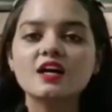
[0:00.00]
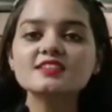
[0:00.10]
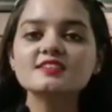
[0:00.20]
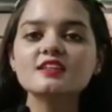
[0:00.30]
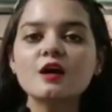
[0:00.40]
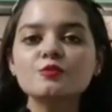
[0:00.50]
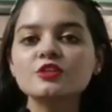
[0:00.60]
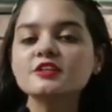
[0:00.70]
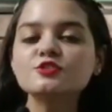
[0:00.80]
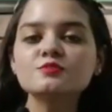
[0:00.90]
Assalamu
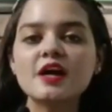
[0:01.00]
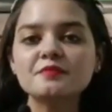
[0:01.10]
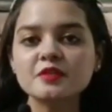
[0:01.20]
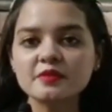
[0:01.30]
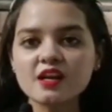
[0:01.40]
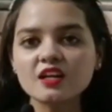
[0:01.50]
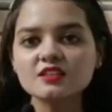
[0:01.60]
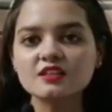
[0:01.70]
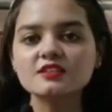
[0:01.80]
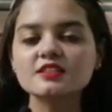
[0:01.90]
alaikum, I'm
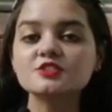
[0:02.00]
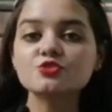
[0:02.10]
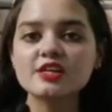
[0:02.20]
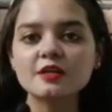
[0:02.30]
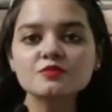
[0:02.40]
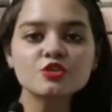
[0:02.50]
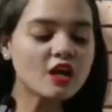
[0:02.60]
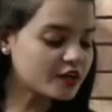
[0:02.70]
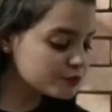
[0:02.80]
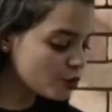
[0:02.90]
Nabiha Talat and today I'm
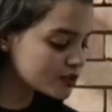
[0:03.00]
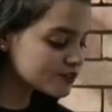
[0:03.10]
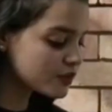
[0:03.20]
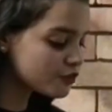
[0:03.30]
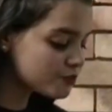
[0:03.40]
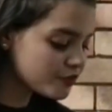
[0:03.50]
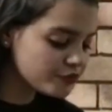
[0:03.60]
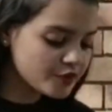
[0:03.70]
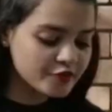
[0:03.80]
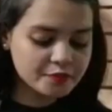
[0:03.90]
gonna unbox one of my
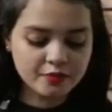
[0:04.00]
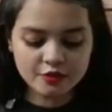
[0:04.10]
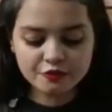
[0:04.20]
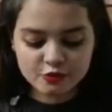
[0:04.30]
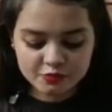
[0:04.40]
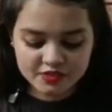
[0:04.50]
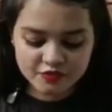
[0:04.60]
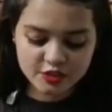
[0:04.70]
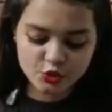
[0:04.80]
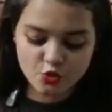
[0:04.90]
favorite
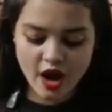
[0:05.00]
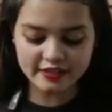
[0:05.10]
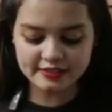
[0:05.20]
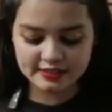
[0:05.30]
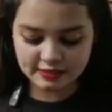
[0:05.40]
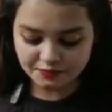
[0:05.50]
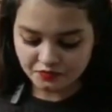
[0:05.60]
perfumes with you guys.